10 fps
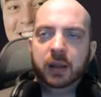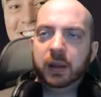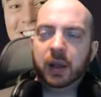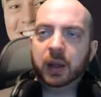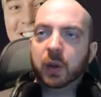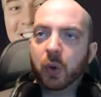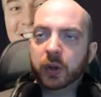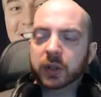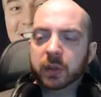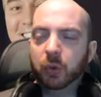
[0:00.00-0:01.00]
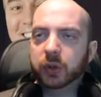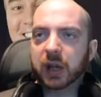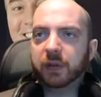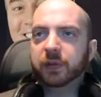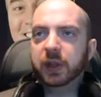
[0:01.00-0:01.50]
I could want some more
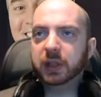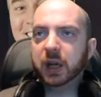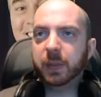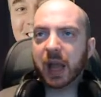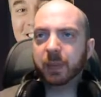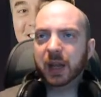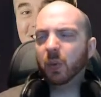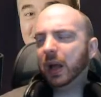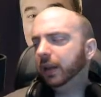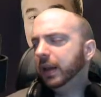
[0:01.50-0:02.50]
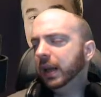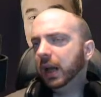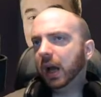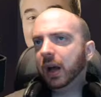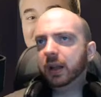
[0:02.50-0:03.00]
stuff that's going to be happening? Well,
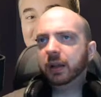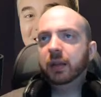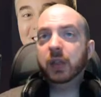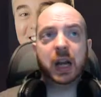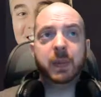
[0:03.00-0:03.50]
they're going to